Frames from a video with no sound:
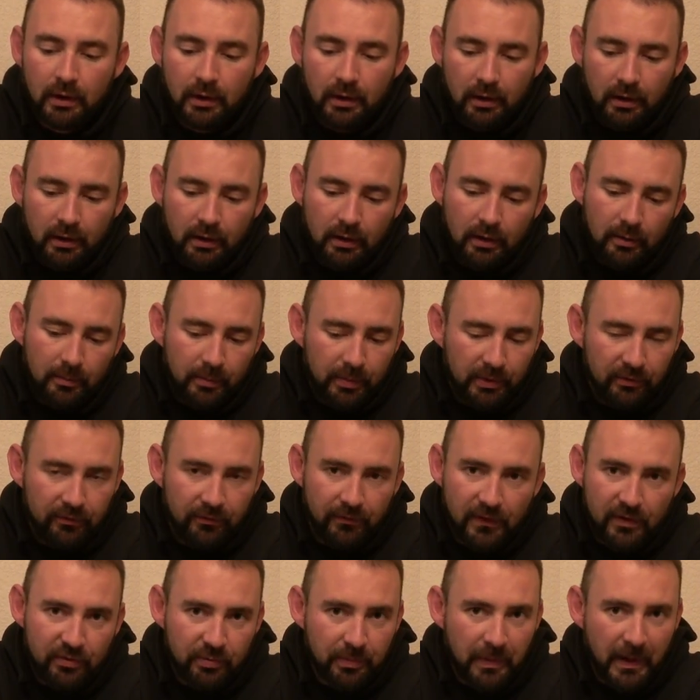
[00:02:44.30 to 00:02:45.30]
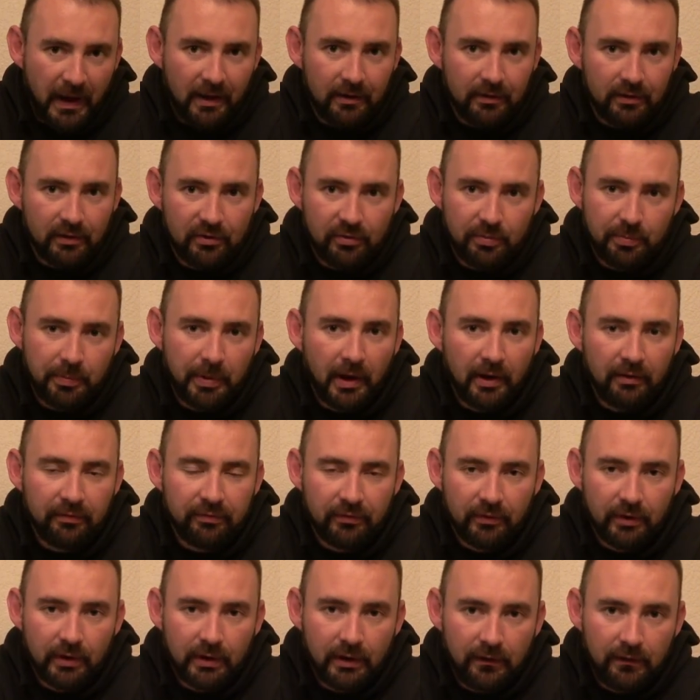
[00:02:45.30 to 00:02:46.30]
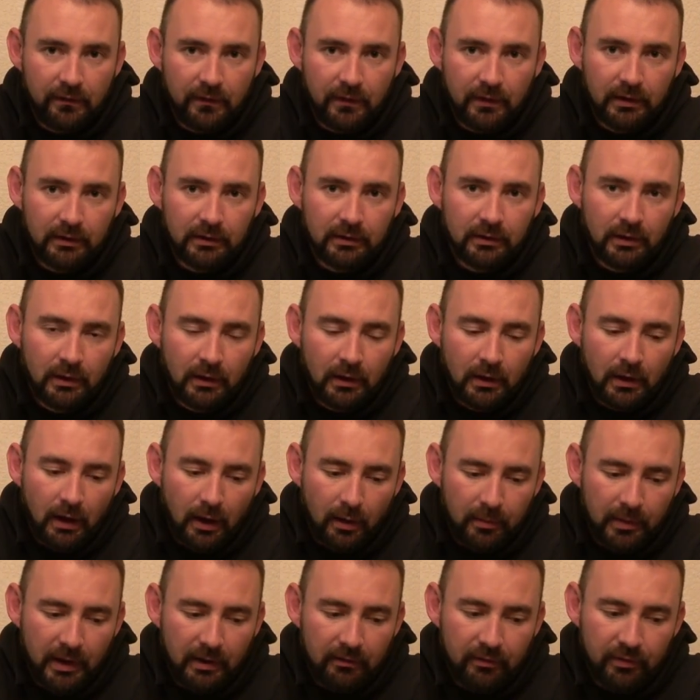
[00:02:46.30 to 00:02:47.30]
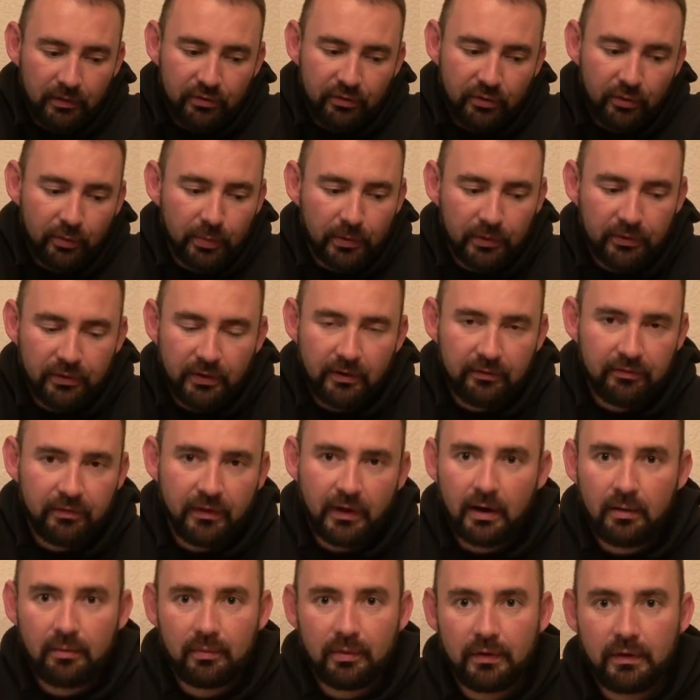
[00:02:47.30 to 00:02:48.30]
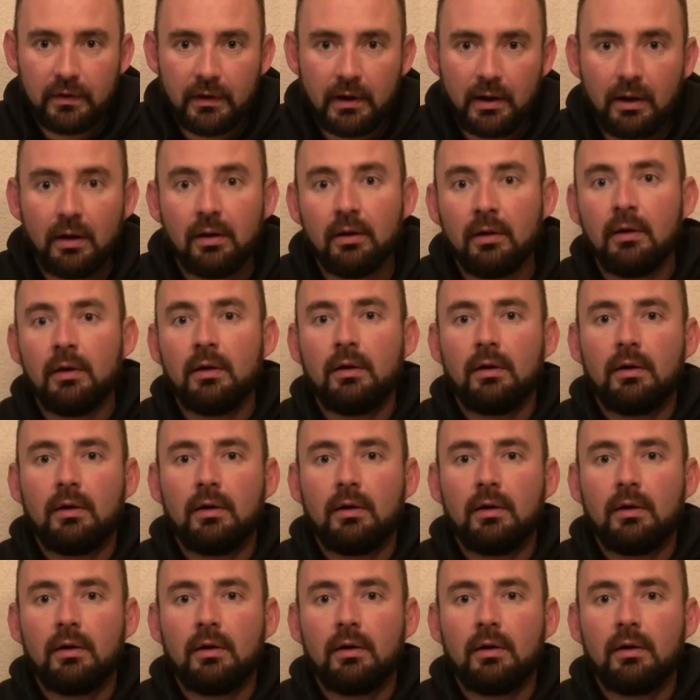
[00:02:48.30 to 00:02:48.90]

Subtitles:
but if these batteries puff or anything, I'm gonna have a super tough time with that.